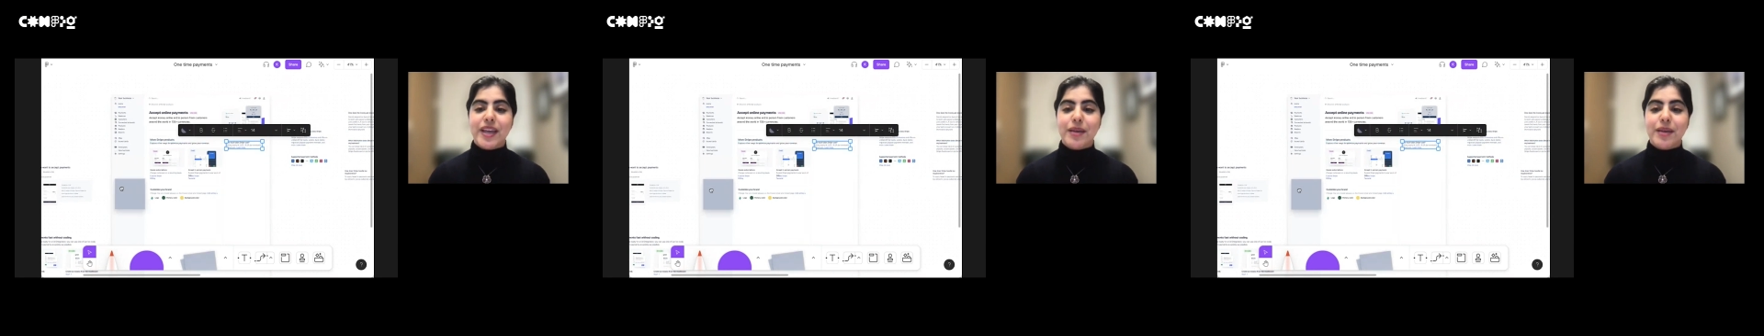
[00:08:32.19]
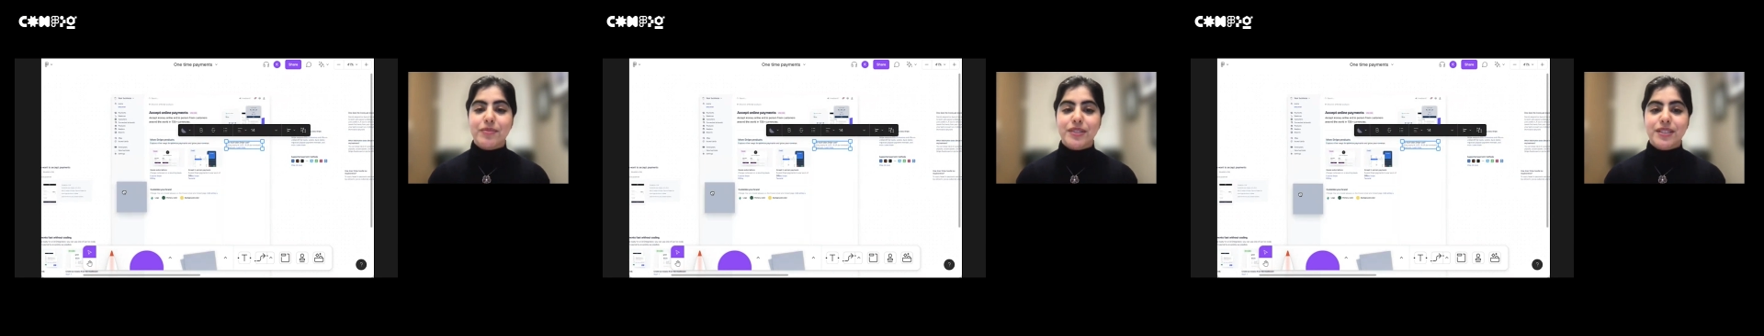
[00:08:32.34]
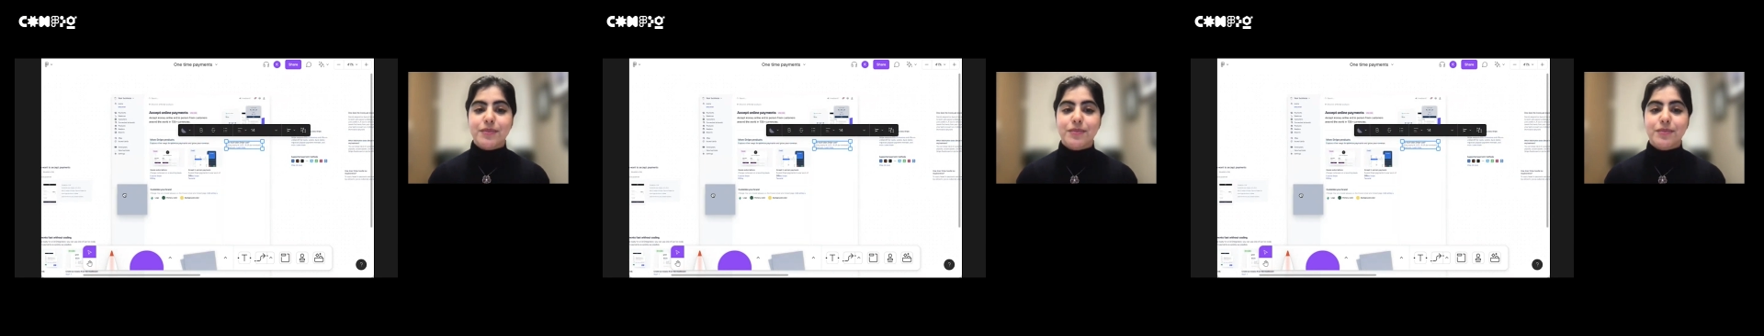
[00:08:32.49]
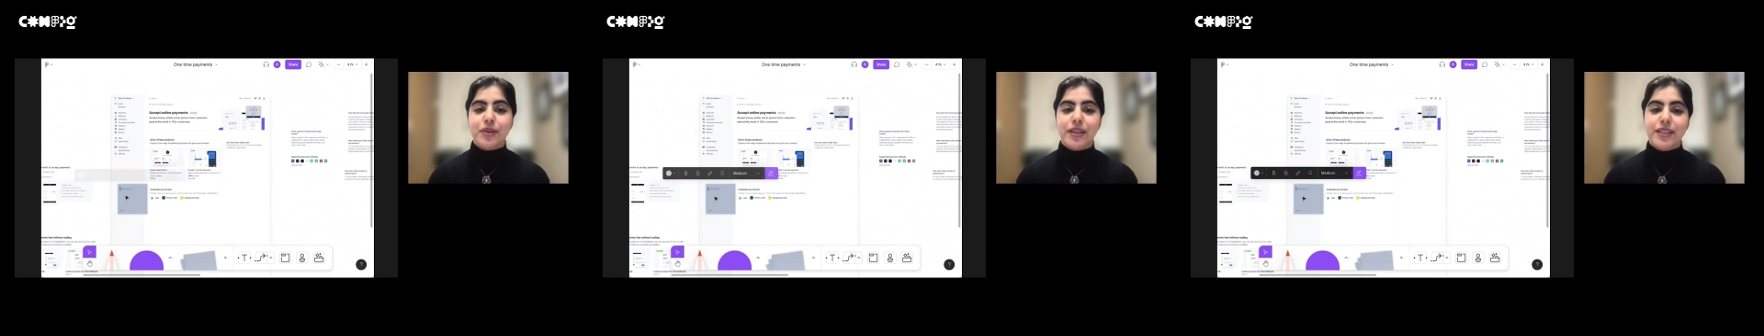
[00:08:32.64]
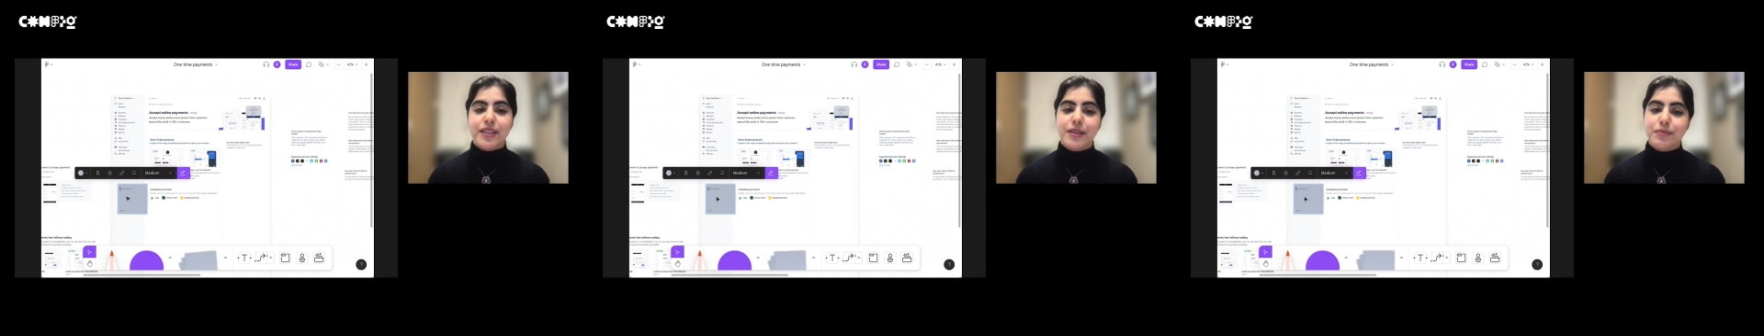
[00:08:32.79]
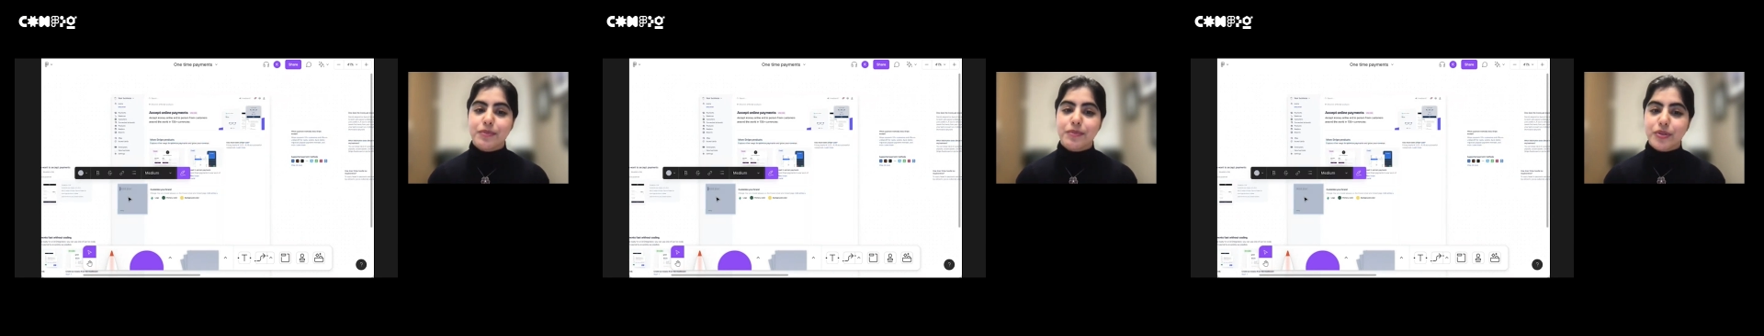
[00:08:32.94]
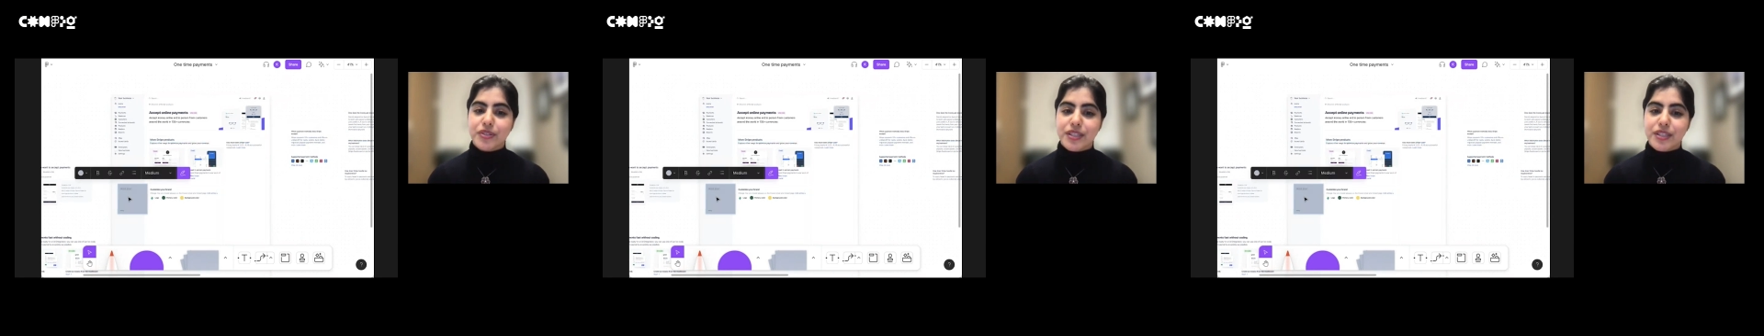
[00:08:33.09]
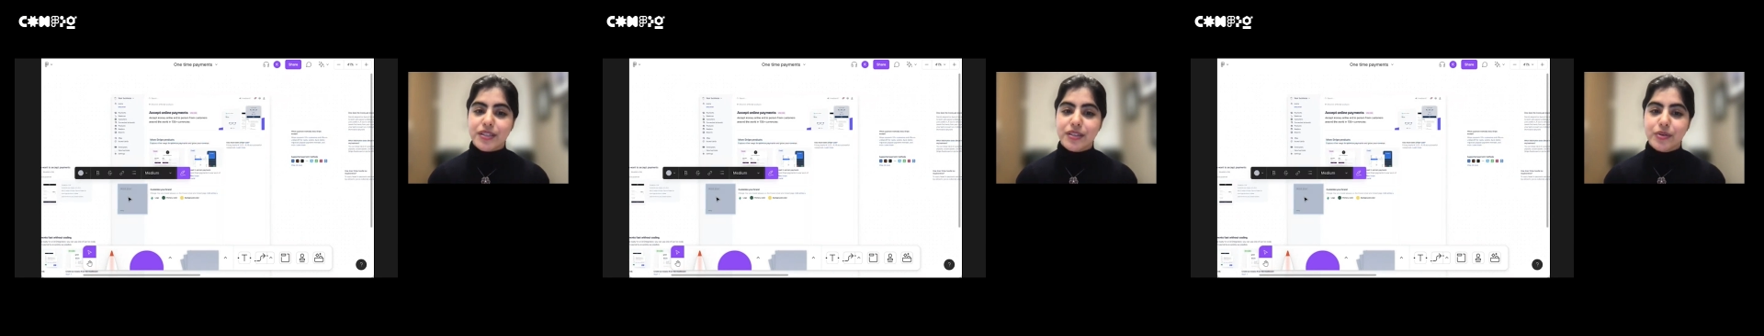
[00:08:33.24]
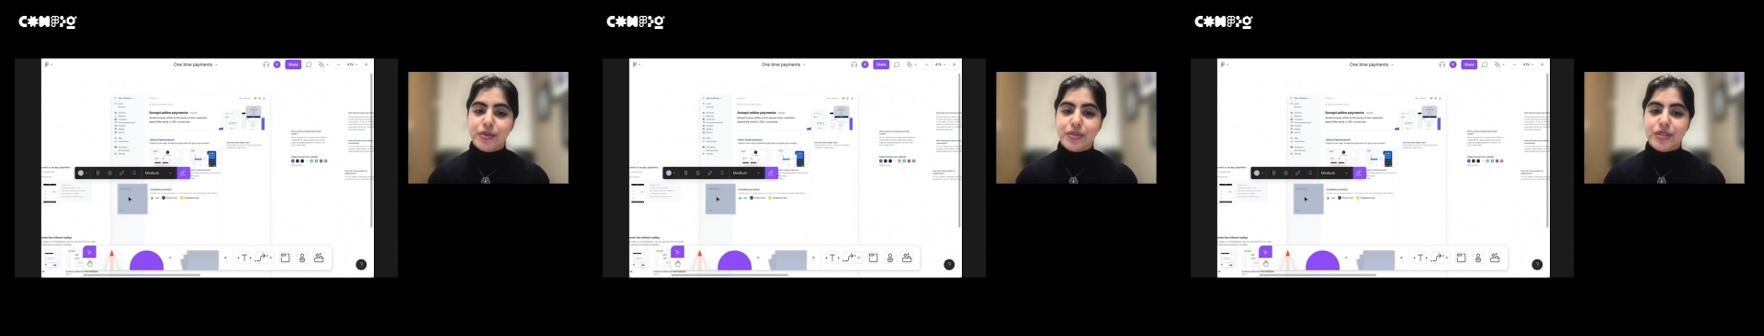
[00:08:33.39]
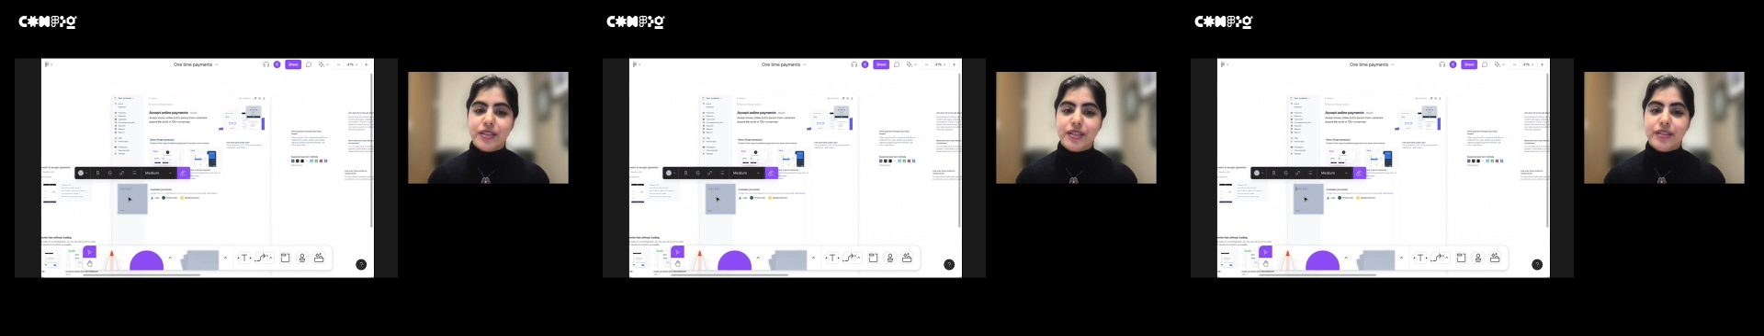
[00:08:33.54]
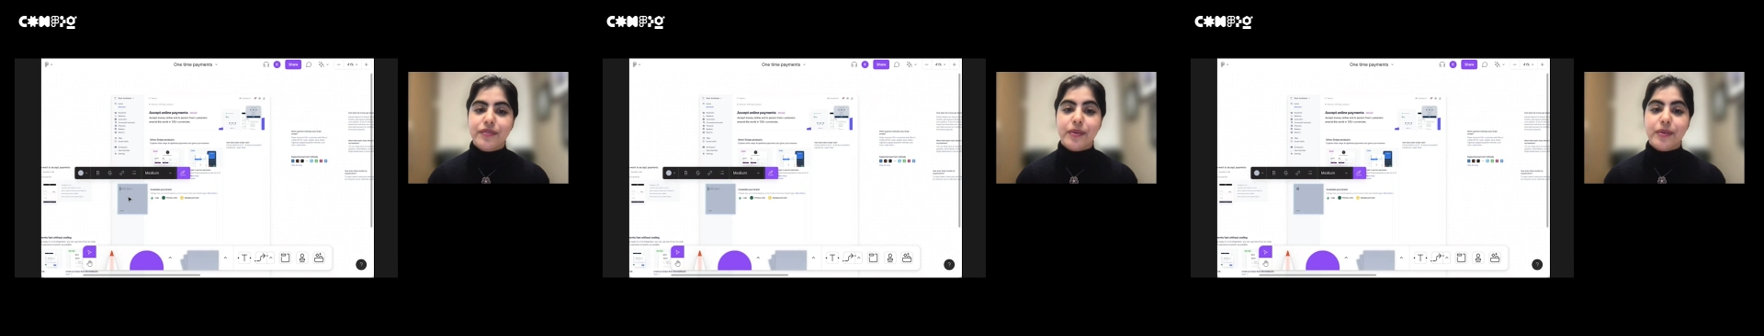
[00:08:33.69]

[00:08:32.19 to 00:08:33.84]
able to pull in the post-it notes